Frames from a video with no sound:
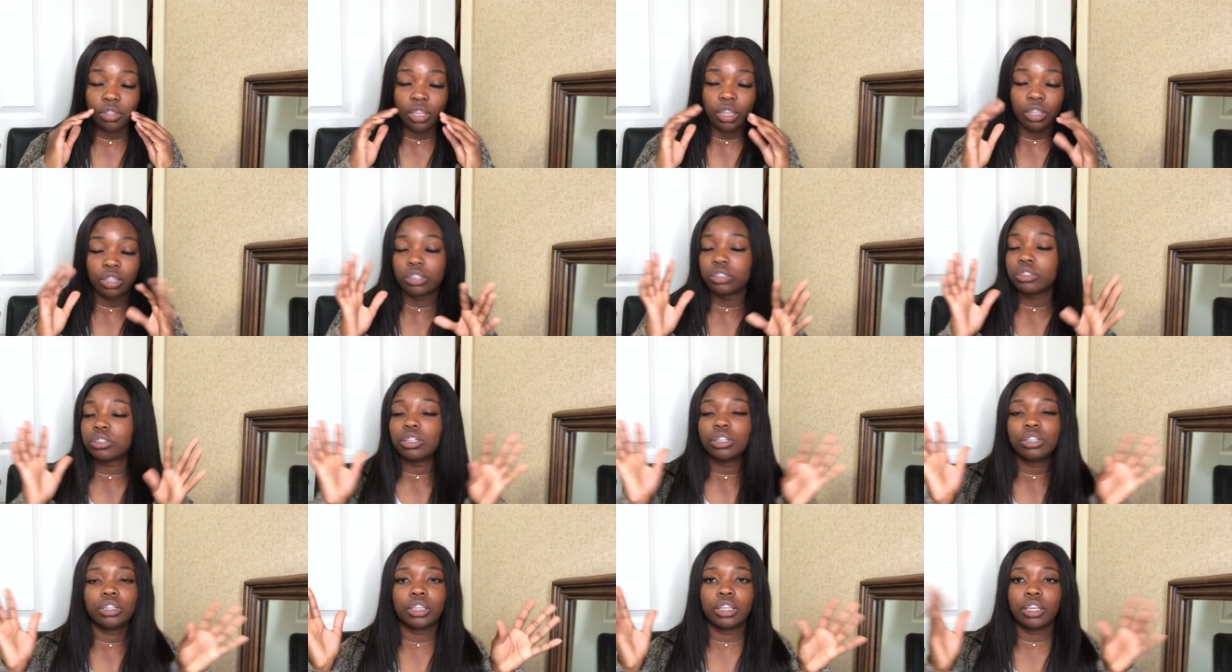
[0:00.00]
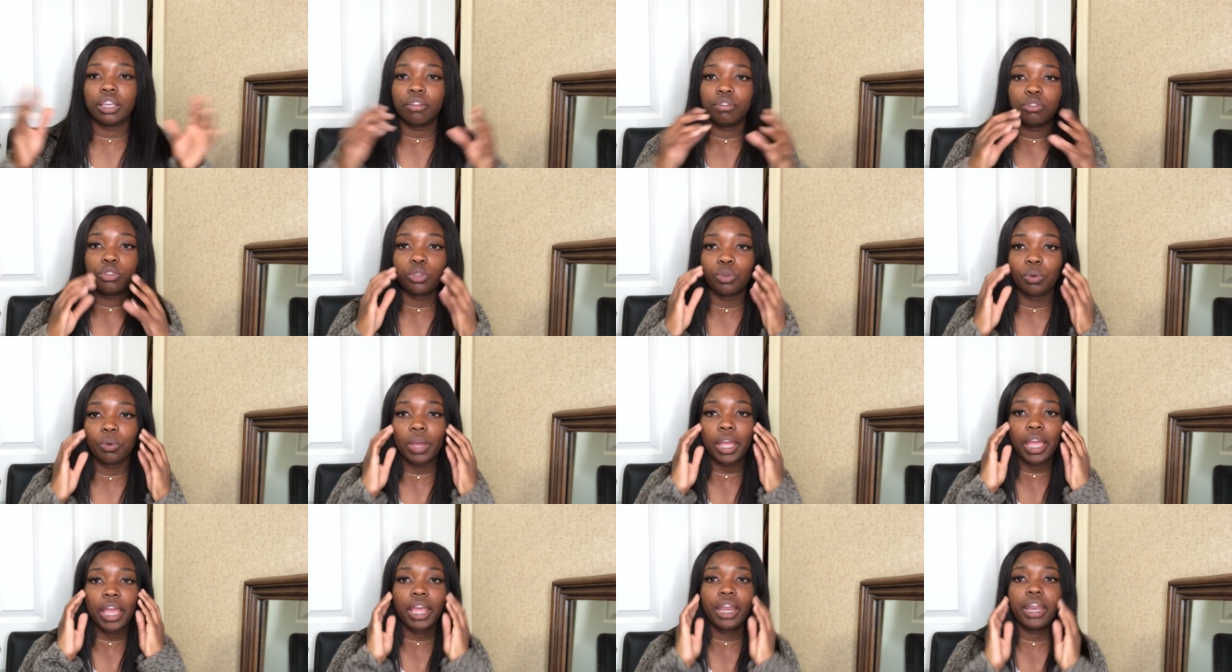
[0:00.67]
and it's going to give
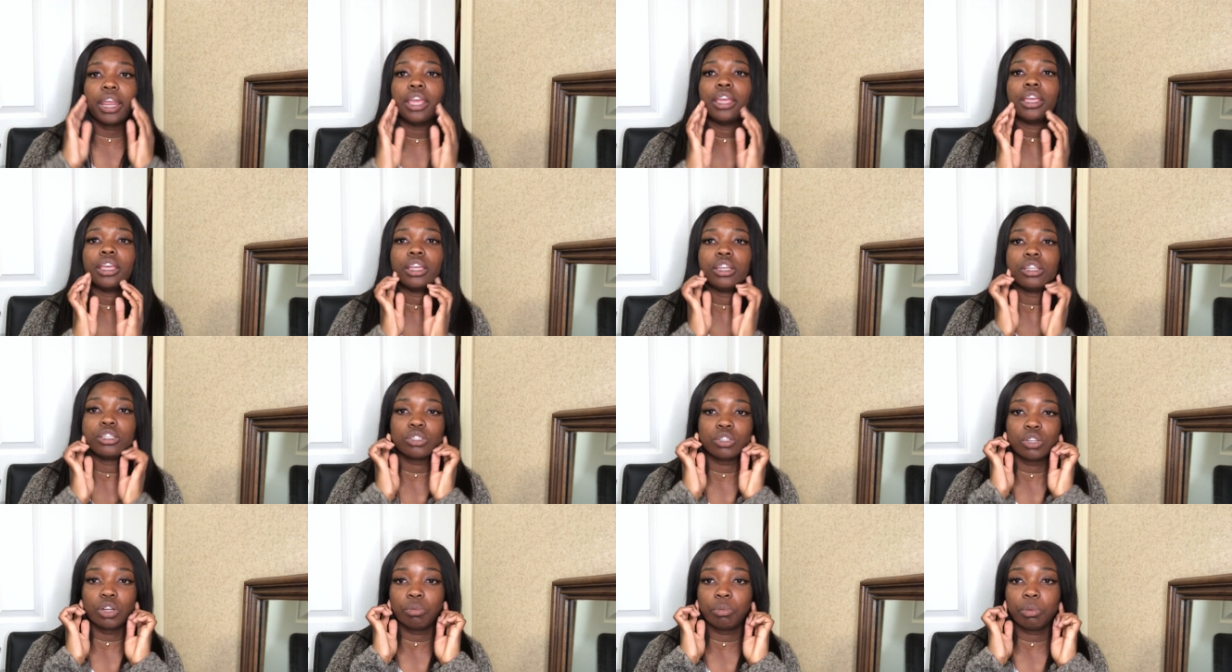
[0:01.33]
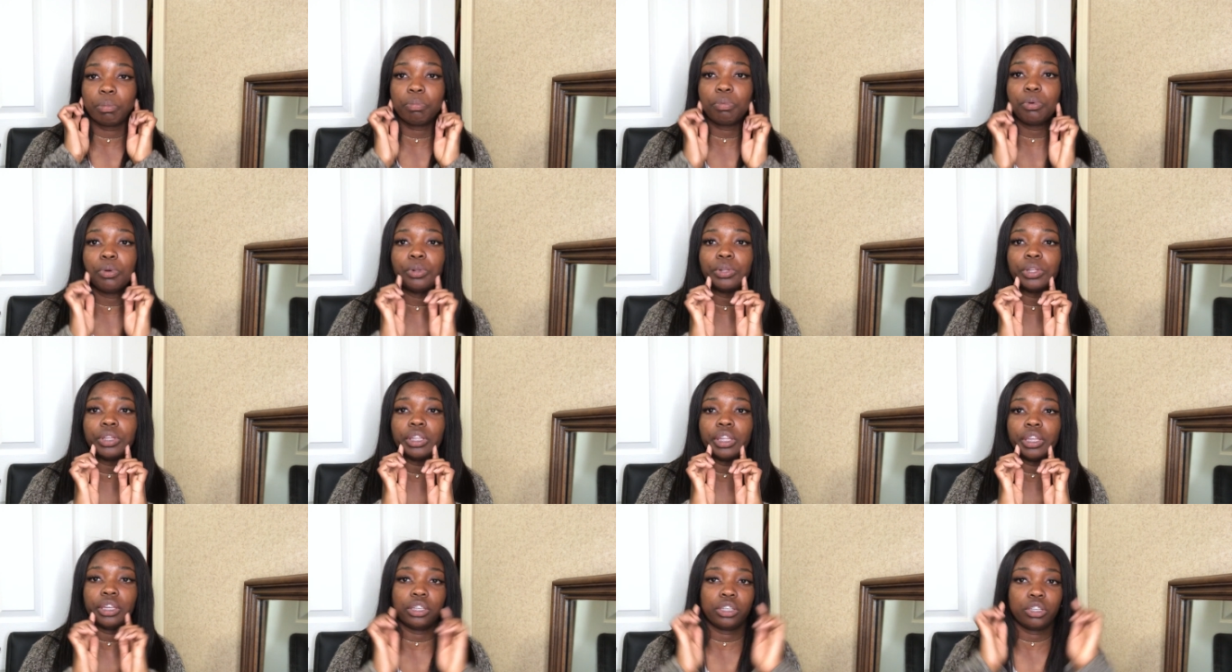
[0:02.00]
you a headache and it's going to be
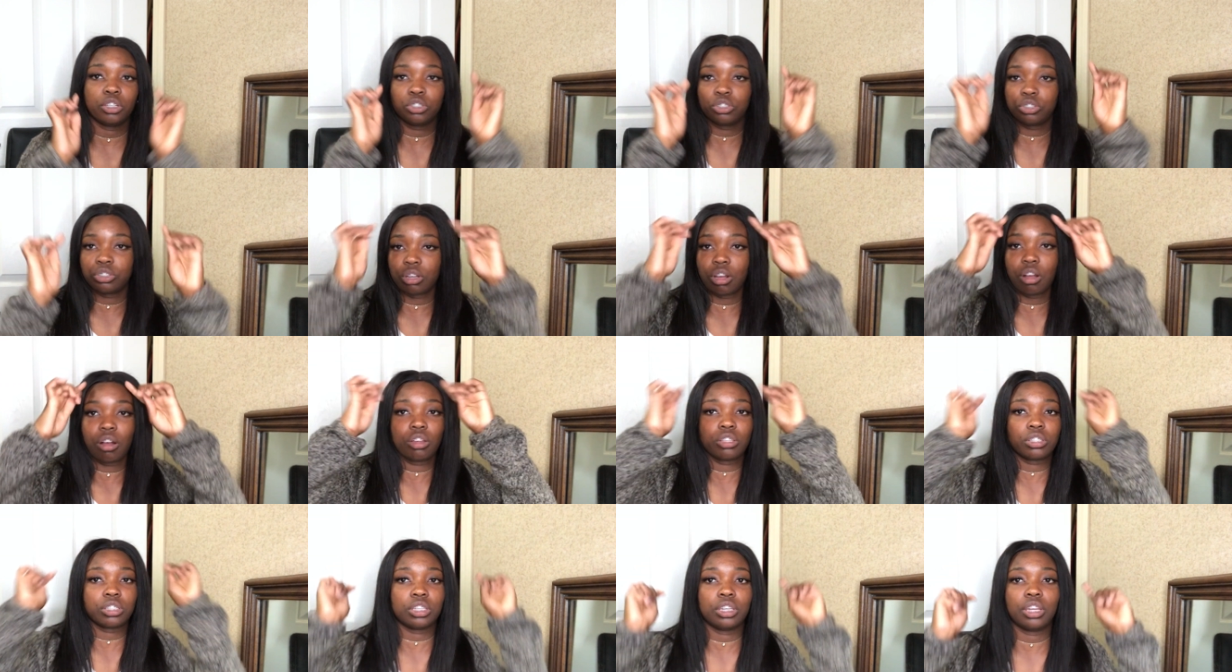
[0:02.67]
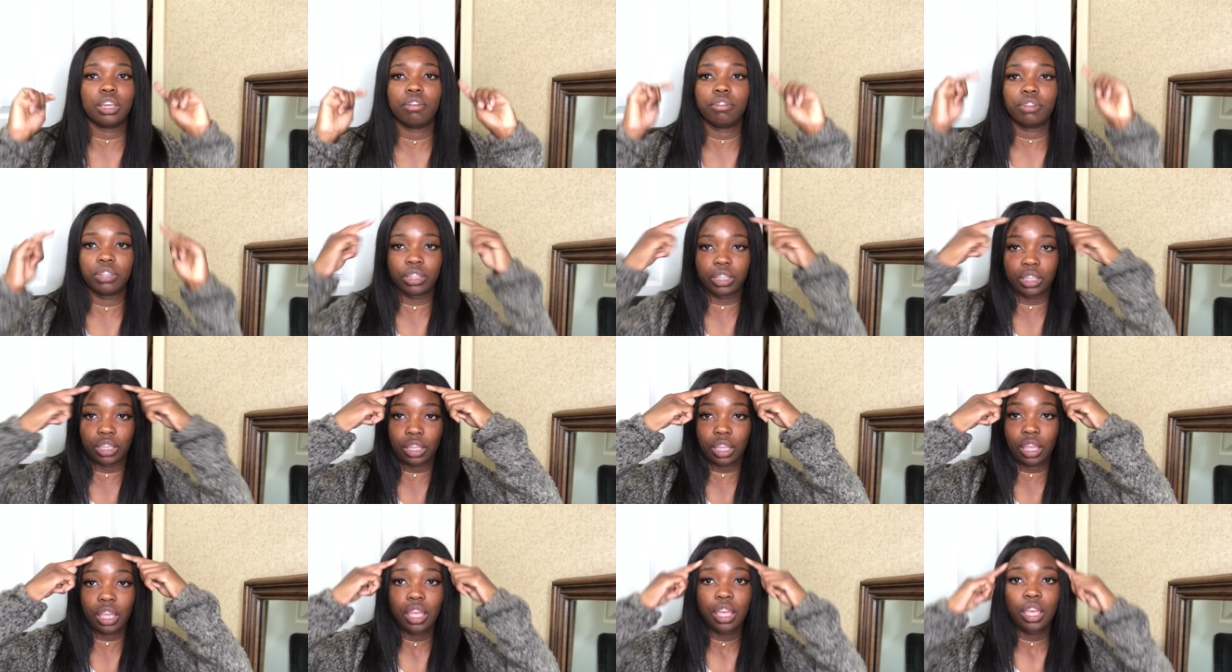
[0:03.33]
pulling like your jaws and
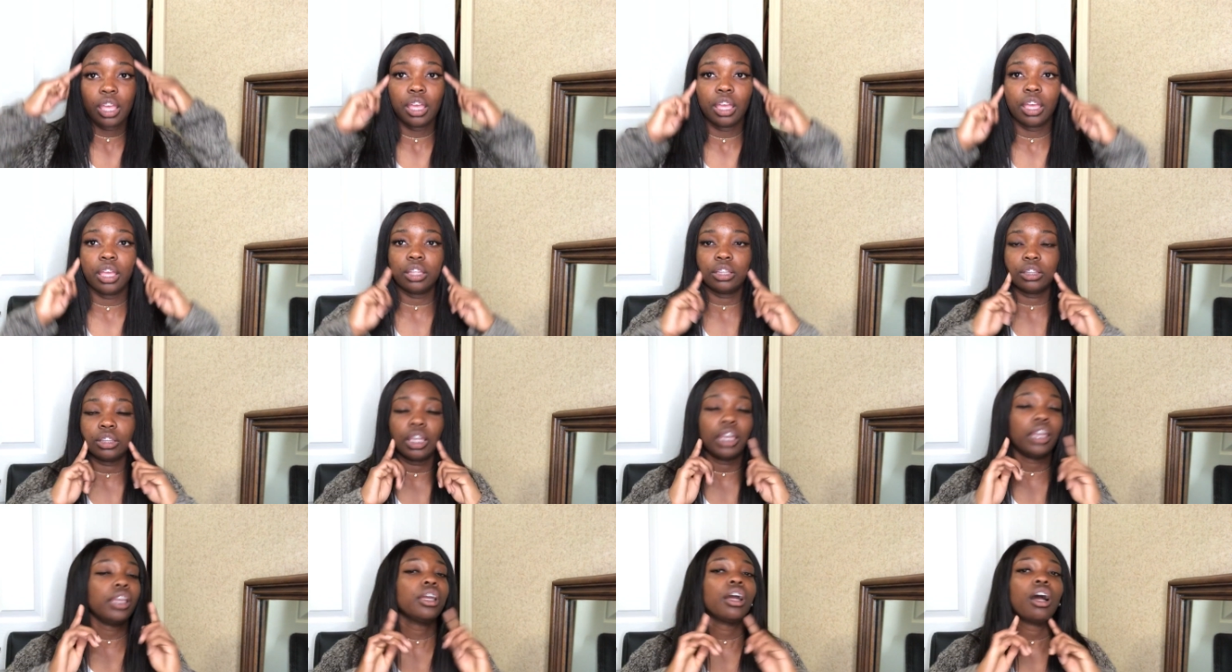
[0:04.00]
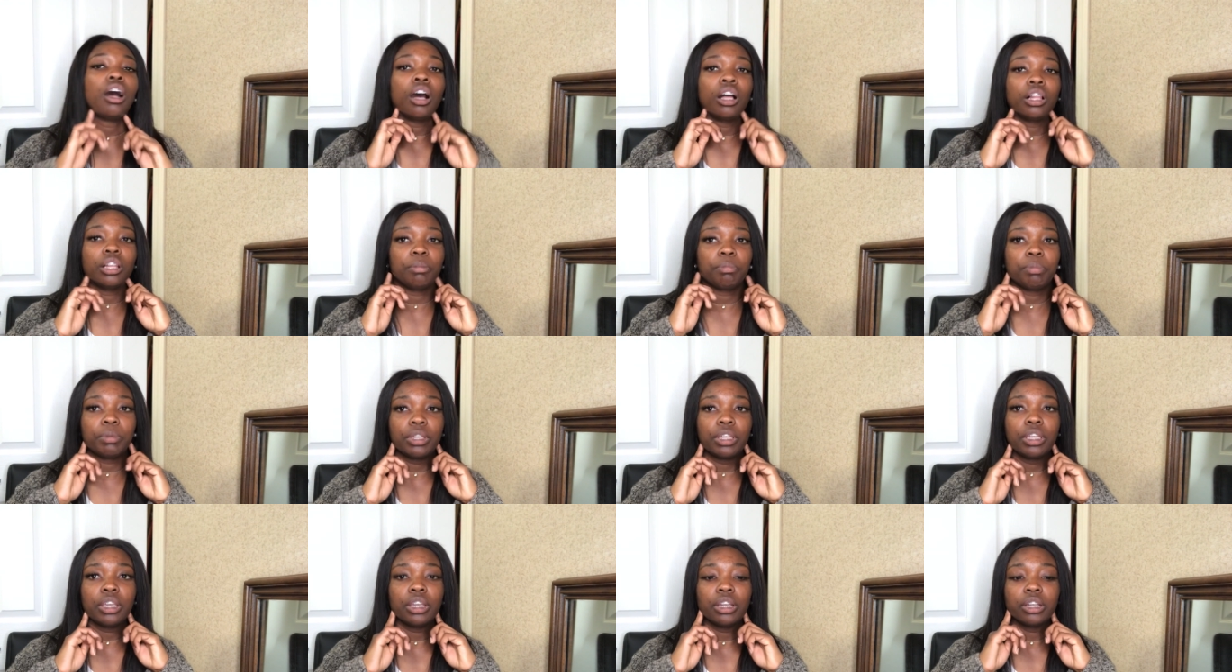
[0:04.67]
everything like all up
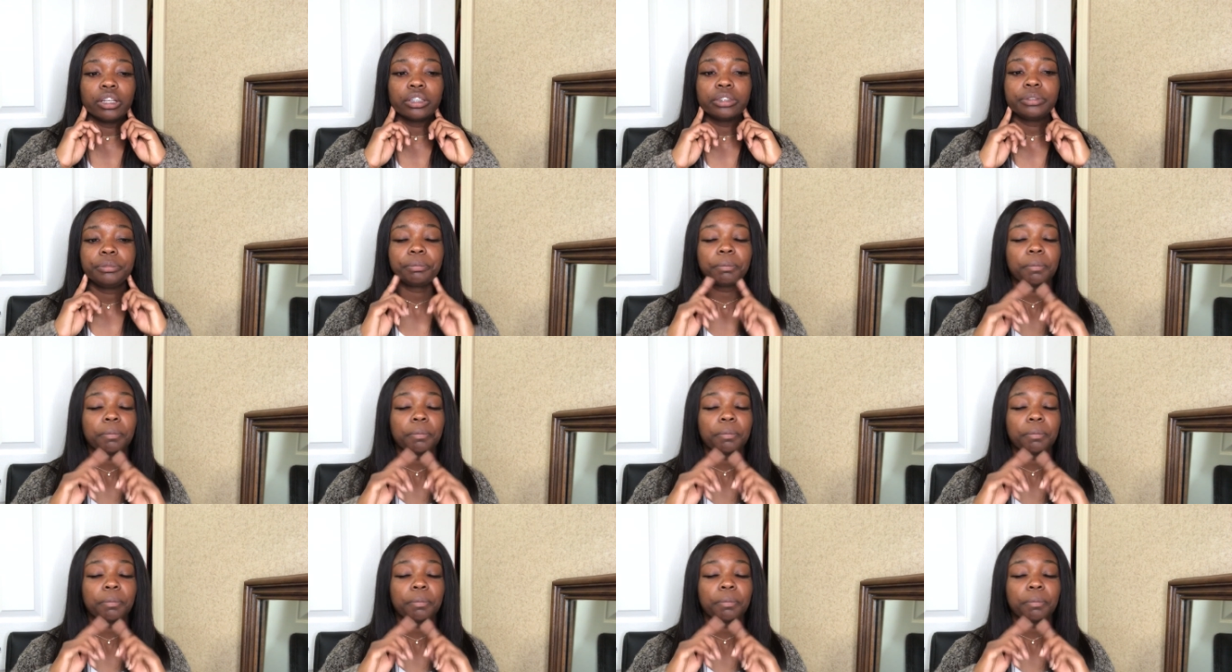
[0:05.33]
in here